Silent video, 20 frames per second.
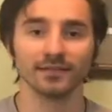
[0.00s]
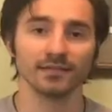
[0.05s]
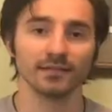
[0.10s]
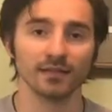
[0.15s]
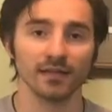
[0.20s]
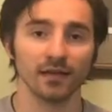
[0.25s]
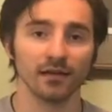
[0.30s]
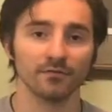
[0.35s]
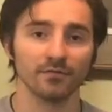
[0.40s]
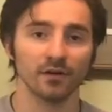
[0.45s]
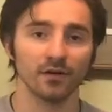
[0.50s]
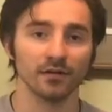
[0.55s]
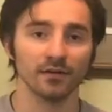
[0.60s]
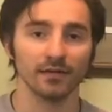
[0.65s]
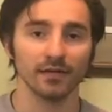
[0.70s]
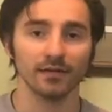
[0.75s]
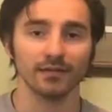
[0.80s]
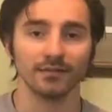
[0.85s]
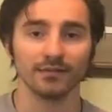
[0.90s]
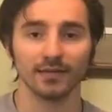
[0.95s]
thing that I've
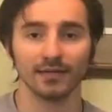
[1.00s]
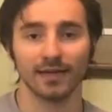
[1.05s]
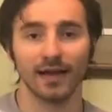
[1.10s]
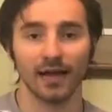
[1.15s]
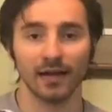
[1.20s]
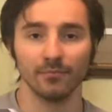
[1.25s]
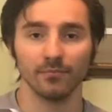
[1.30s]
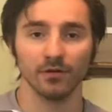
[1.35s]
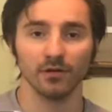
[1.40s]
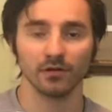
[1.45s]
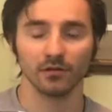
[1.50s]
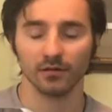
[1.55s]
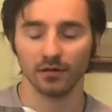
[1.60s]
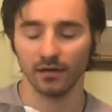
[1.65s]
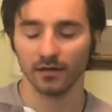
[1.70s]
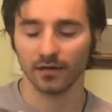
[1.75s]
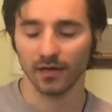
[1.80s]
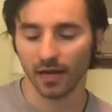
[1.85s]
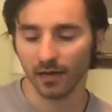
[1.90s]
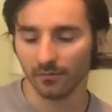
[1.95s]
got is a guidebook.
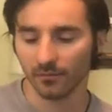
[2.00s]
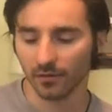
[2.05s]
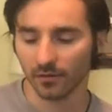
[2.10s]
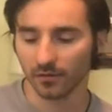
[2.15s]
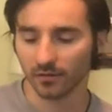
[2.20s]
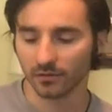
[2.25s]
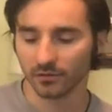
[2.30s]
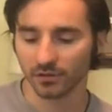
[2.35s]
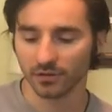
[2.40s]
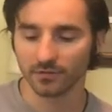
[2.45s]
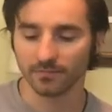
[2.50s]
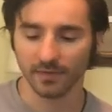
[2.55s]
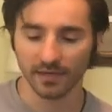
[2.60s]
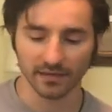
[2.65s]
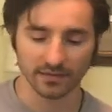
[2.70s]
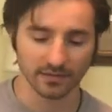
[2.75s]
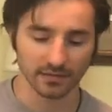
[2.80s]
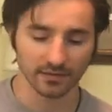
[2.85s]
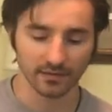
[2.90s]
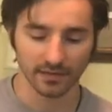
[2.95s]
A guidebook just
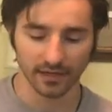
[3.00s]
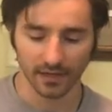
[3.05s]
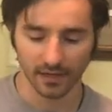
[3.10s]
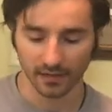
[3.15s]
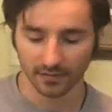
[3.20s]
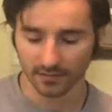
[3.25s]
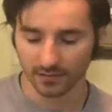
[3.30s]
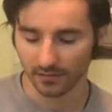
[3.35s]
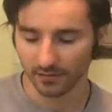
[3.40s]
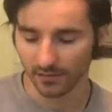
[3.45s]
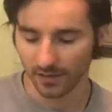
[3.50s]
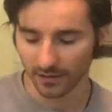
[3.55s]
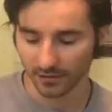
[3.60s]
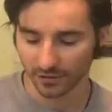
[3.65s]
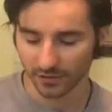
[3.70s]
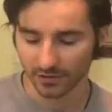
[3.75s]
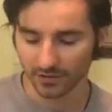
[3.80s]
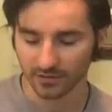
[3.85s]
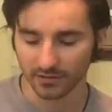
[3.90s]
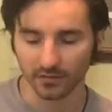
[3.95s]
basically has
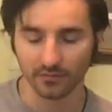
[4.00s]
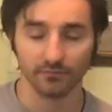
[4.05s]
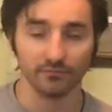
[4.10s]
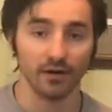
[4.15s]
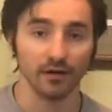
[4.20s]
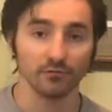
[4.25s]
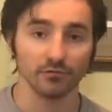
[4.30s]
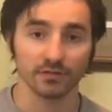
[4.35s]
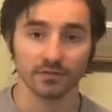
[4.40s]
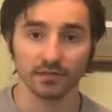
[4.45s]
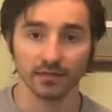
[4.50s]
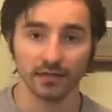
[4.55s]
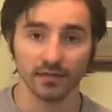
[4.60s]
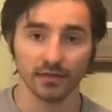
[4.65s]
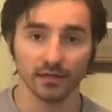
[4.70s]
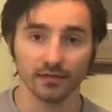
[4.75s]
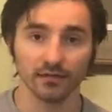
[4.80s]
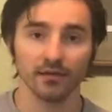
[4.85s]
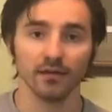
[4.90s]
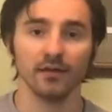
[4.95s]
collections of routes
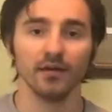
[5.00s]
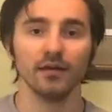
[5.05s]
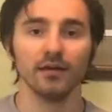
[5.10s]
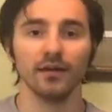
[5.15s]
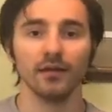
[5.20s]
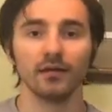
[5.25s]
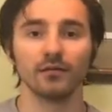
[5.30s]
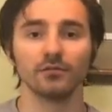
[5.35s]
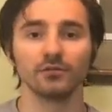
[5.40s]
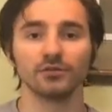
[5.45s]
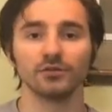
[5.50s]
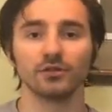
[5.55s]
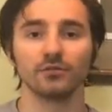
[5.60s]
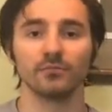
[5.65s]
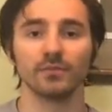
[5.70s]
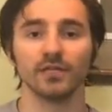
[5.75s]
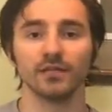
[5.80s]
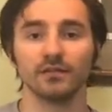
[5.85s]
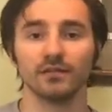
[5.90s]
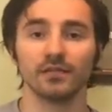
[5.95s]
in it. It'll show
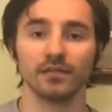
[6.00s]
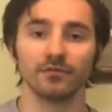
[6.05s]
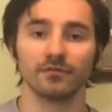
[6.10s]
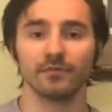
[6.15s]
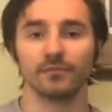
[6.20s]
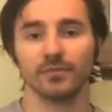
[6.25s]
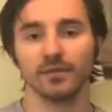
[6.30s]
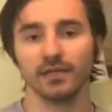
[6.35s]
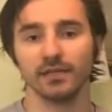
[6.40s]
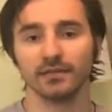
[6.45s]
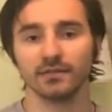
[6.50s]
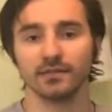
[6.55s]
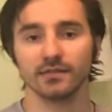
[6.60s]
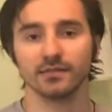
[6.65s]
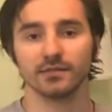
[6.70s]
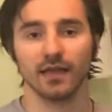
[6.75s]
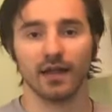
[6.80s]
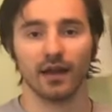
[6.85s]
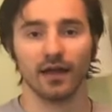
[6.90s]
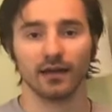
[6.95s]
me the different
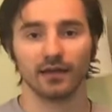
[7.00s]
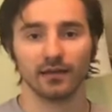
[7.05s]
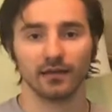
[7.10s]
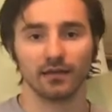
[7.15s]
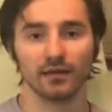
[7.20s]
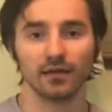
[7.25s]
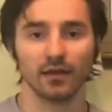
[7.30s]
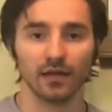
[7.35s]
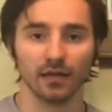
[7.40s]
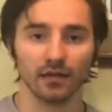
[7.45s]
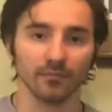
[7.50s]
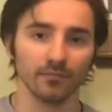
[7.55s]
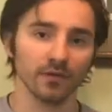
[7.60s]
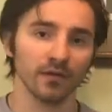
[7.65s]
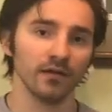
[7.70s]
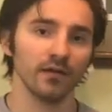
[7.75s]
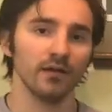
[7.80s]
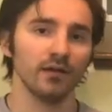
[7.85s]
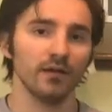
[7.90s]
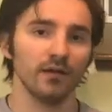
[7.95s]
places that I can climb,
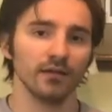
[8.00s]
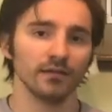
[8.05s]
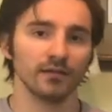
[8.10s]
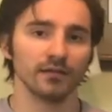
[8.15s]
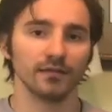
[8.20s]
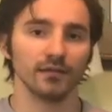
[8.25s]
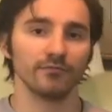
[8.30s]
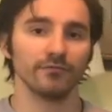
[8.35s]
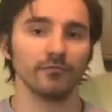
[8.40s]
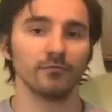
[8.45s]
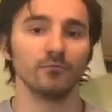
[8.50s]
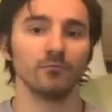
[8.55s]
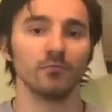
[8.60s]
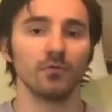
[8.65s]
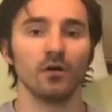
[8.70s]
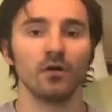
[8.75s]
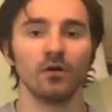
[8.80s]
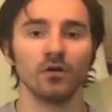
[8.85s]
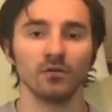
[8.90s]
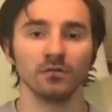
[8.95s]
the different
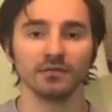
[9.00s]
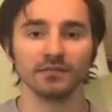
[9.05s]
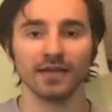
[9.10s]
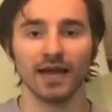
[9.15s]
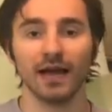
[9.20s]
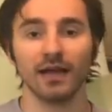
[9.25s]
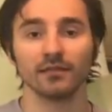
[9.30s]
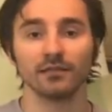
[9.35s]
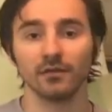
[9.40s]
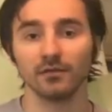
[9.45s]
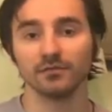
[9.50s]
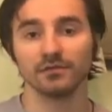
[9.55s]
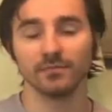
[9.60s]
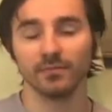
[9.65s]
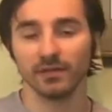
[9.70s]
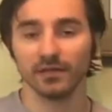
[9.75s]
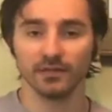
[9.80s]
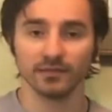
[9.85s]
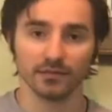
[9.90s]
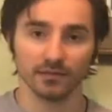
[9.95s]
walls at those
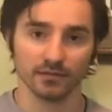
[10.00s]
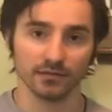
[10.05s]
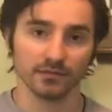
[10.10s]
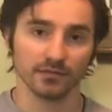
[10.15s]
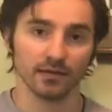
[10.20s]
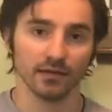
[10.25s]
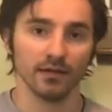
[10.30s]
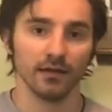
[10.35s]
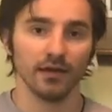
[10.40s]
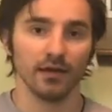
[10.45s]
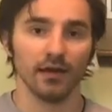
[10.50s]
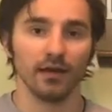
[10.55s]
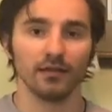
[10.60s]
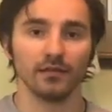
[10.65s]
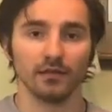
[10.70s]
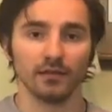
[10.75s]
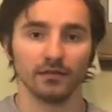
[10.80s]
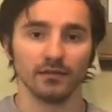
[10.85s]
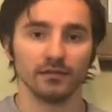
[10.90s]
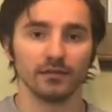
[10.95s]
places,
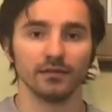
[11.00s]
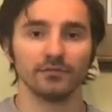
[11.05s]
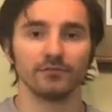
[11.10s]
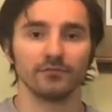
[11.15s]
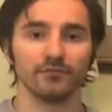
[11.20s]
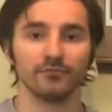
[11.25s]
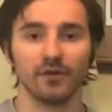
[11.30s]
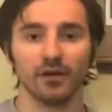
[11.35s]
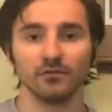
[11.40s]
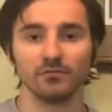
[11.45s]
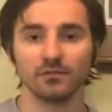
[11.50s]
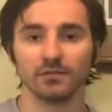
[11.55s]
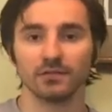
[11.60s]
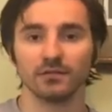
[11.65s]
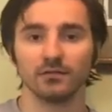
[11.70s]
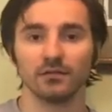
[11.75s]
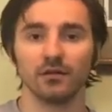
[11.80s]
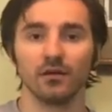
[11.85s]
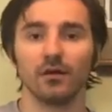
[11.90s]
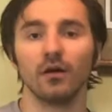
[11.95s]
and then the different
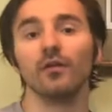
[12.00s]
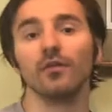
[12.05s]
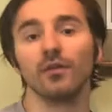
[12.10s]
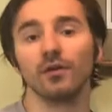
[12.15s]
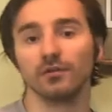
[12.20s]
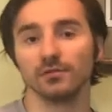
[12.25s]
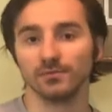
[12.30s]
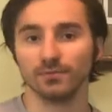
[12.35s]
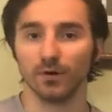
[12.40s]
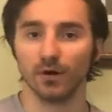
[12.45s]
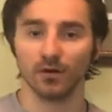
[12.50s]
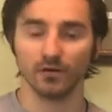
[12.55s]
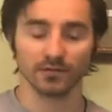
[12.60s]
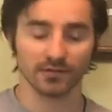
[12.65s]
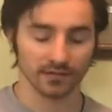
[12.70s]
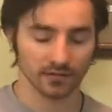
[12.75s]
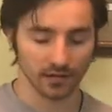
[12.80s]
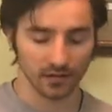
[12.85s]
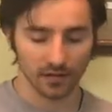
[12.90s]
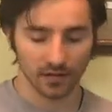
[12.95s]
routes on those
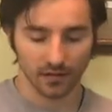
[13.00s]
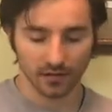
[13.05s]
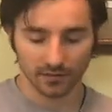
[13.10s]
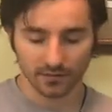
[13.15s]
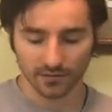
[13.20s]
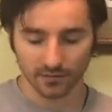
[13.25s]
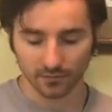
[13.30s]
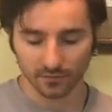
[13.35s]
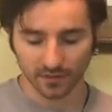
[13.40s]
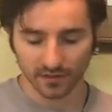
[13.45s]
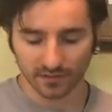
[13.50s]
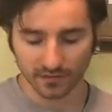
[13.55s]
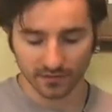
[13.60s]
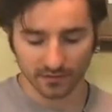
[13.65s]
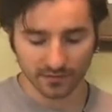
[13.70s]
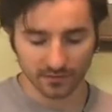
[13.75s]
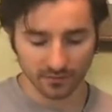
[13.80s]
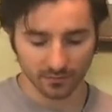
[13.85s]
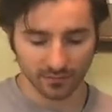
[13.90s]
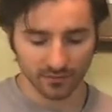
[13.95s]
walls. So this is
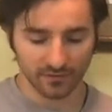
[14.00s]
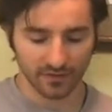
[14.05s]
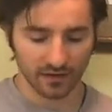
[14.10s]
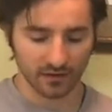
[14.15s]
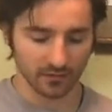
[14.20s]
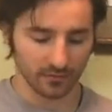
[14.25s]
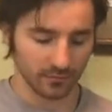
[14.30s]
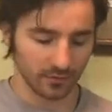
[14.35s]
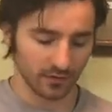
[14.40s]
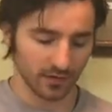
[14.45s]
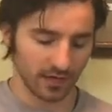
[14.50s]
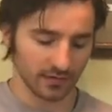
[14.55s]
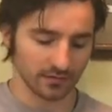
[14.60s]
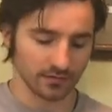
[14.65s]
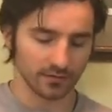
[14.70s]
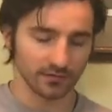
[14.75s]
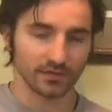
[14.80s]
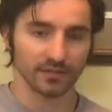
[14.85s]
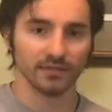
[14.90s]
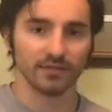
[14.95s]
super valuable. As
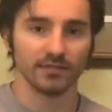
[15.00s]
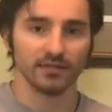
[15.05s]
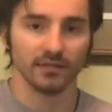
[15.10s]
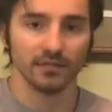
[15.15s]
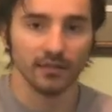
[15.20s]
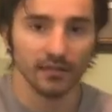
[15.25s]
you can see,